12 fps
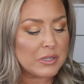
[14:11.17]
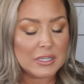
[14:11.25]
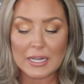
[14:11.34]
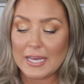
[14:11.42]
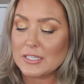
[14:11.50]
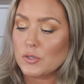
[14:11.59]

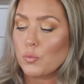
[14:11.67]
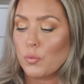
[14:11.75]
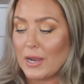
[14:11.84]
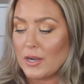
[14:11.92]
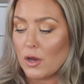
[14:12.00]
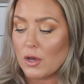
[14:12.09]
plus
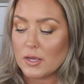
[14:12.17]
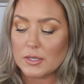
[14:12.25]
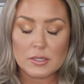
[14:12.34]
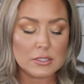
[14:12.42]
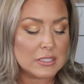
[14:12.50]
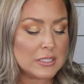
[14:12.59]

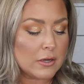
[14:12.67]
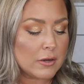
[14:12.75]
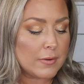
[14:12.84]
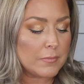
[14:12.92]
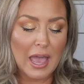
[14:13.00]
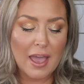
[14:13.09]
retinol
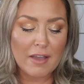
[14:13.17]
serum.